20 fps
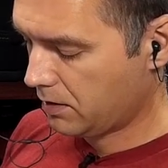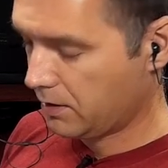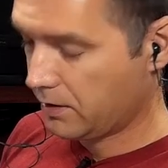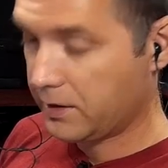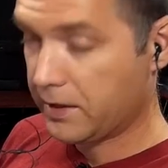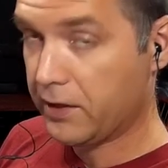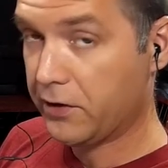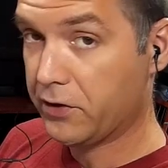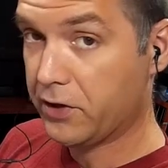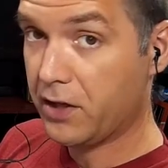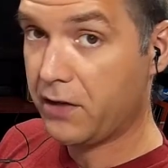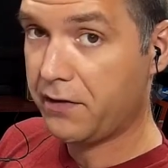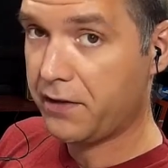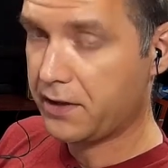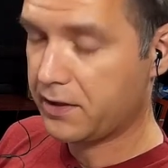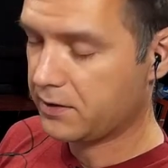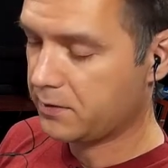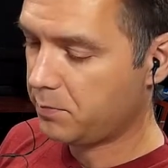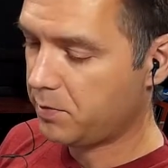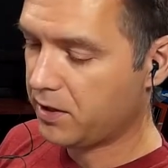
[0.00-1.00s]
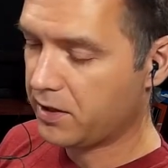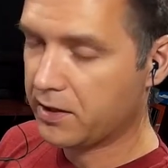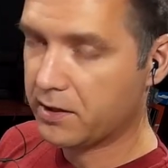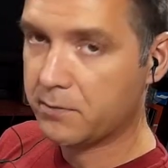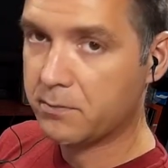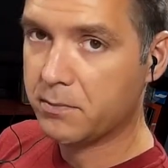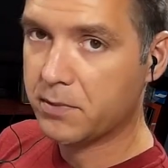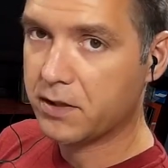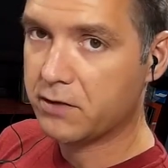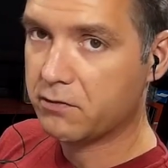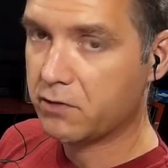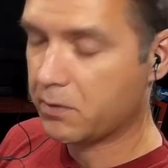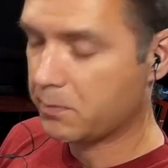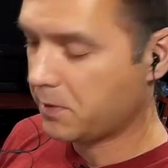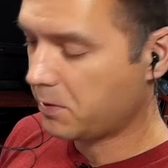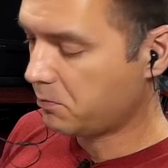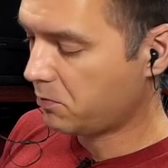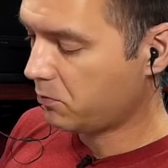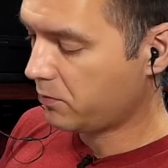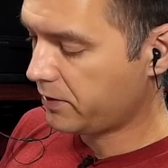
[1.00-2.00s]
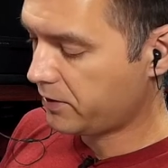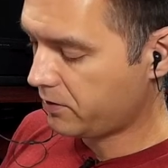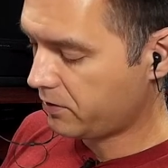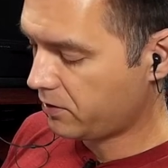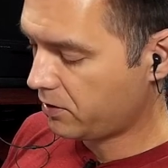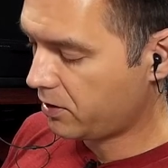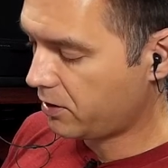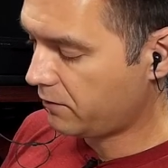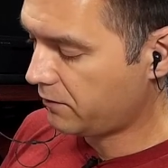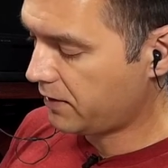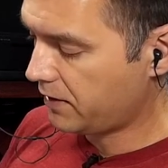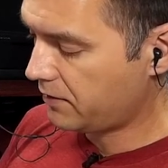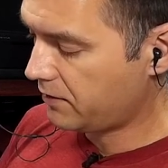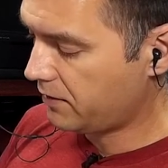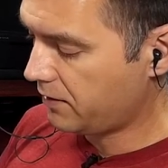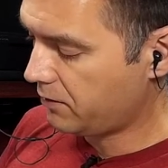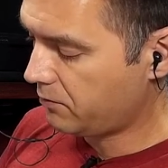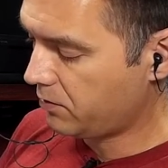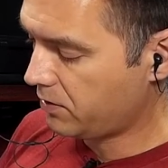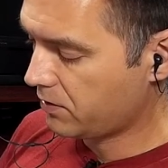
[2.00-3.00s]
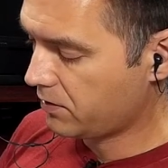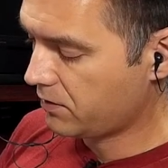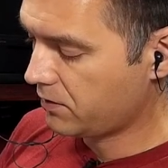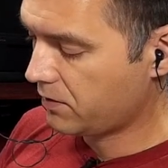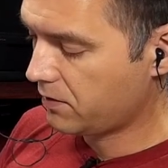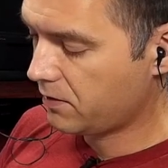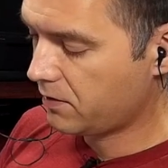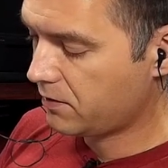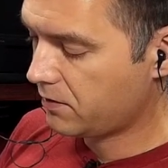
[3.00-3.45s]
Now nothing is playing, but remember we turned off that sequence.